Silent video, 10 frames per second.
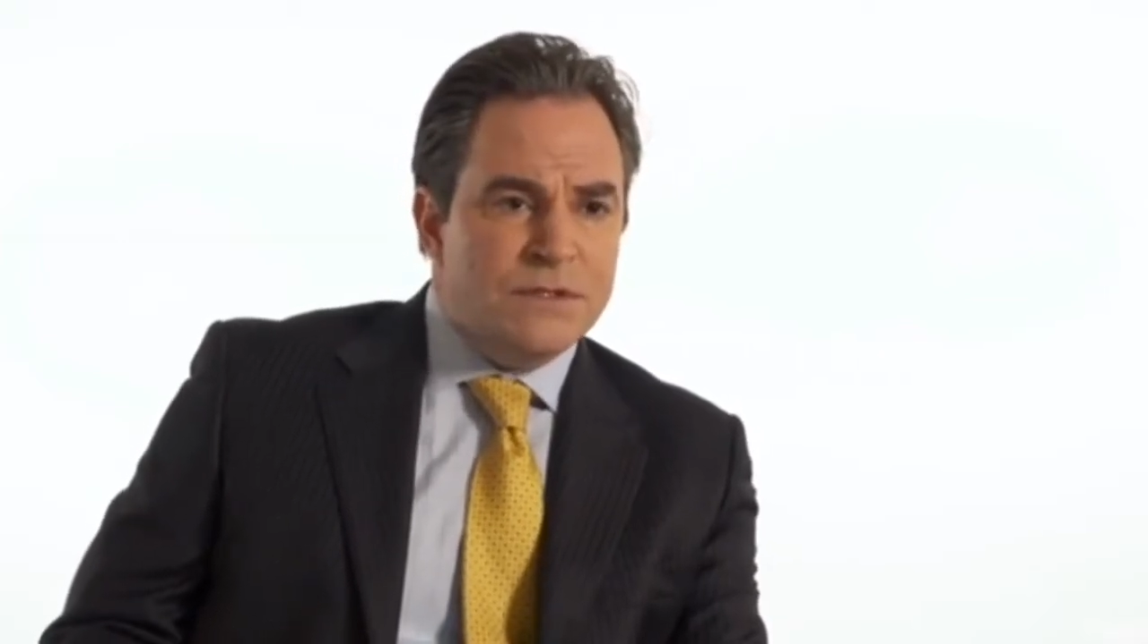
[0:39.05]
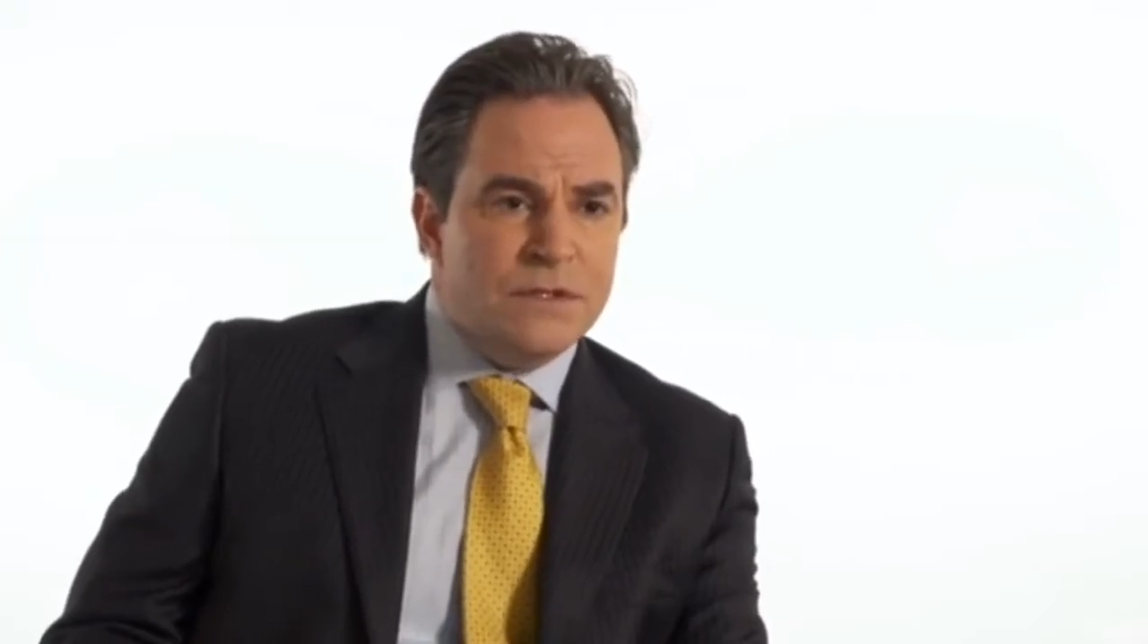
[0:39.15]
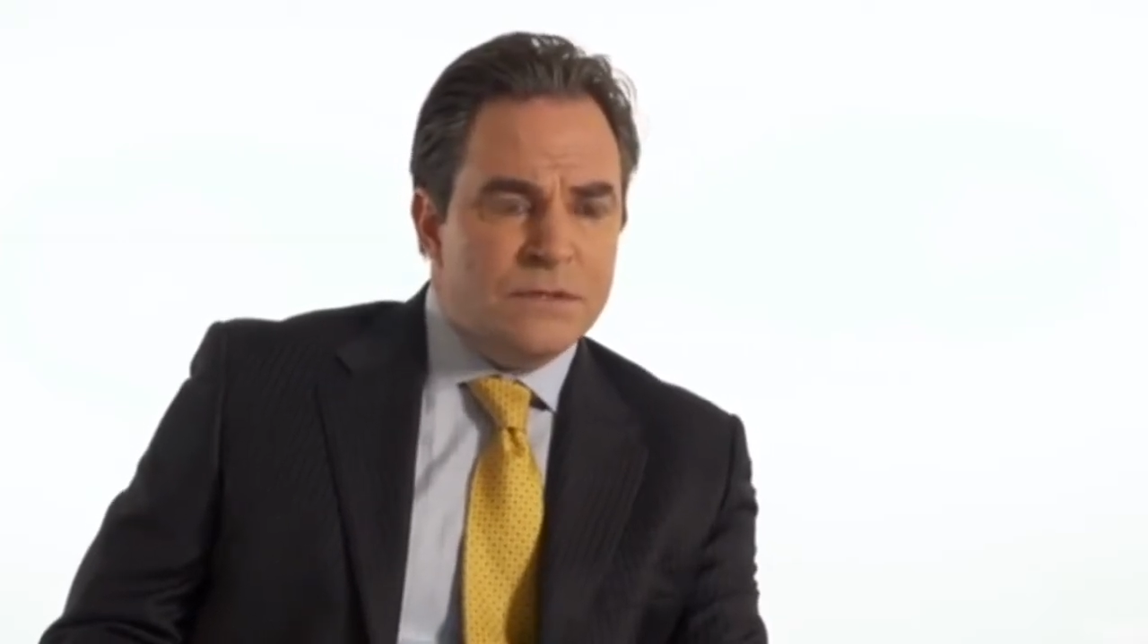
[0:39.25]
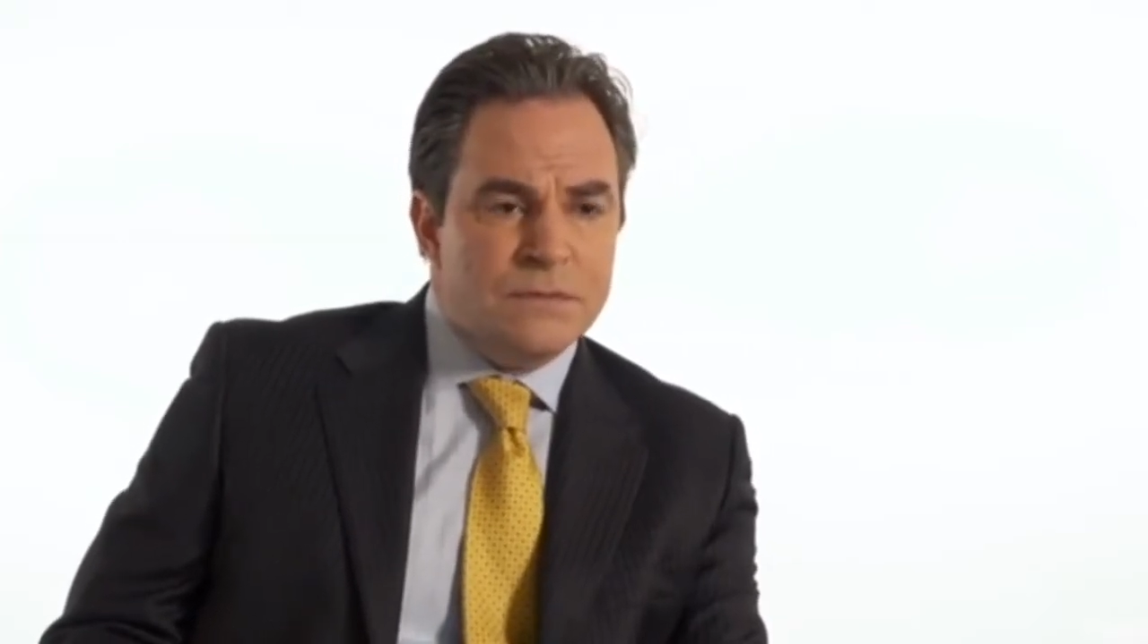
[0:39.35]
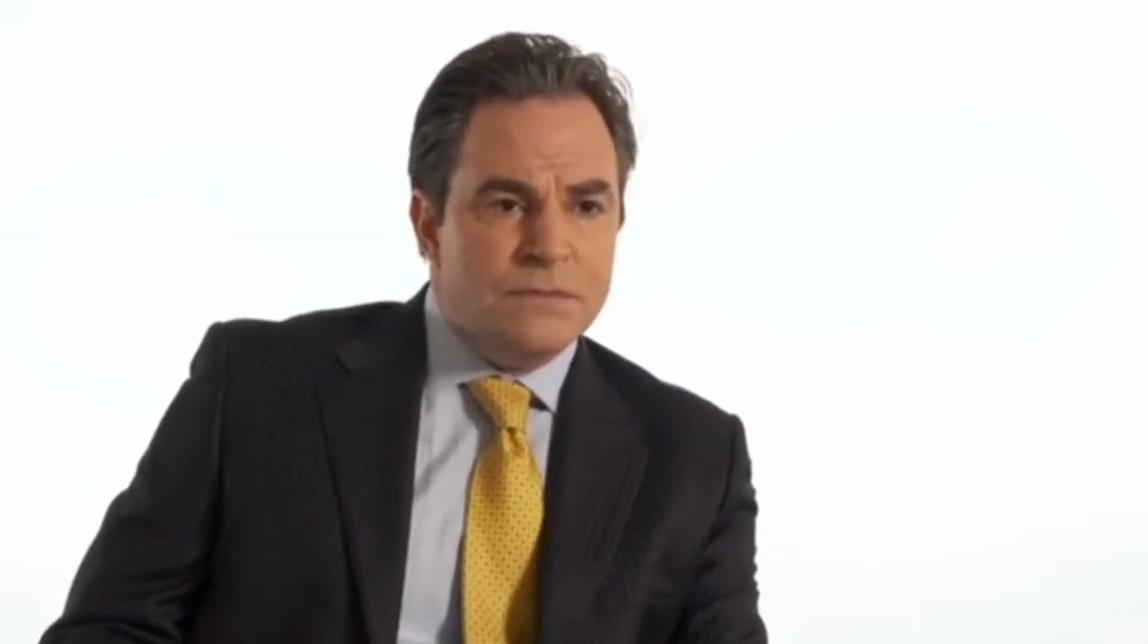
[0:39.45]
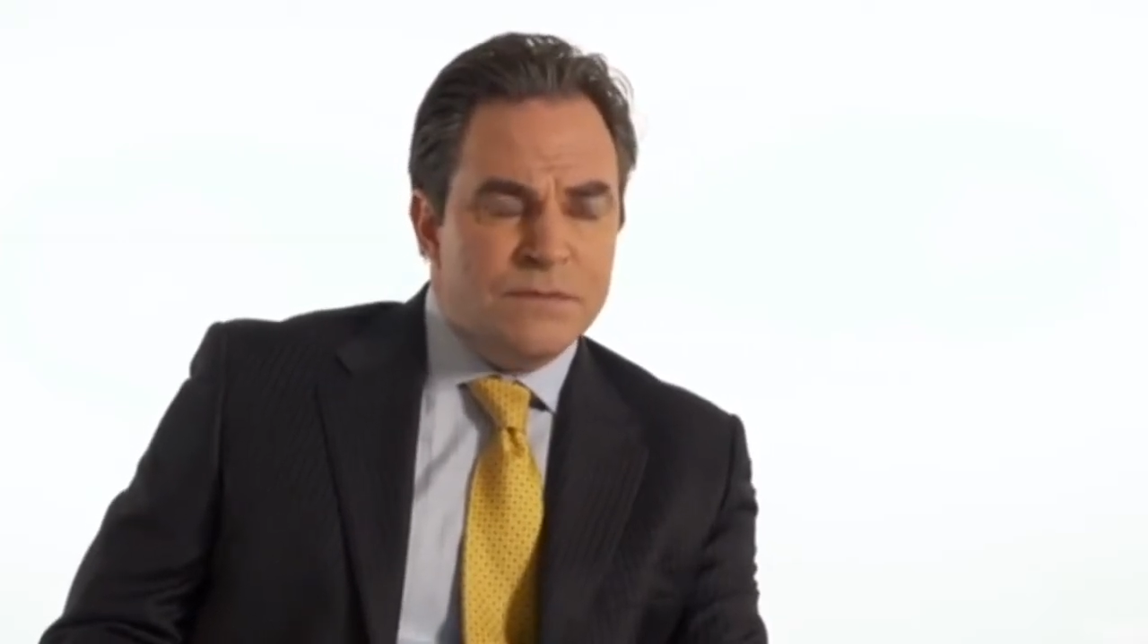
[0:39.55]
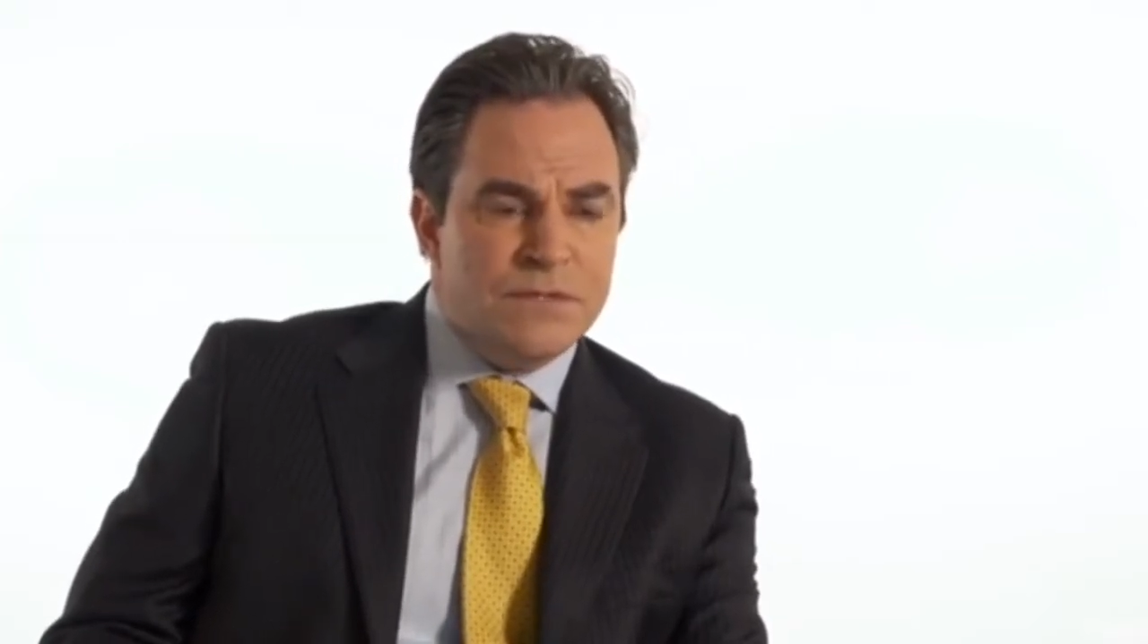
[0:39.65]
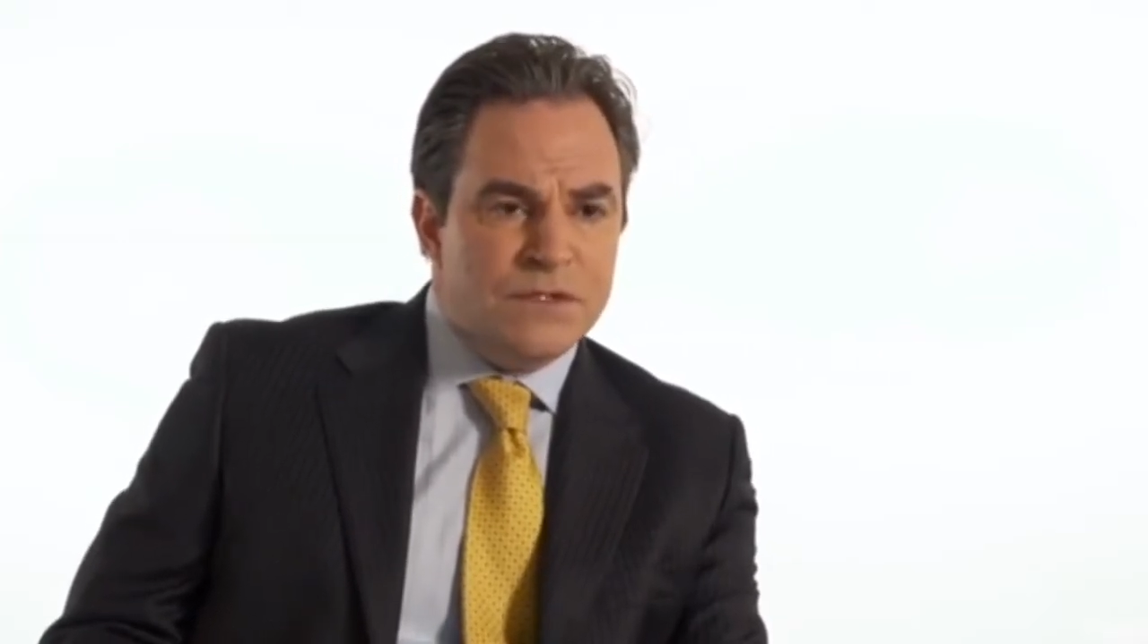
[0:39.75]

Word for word: you know, in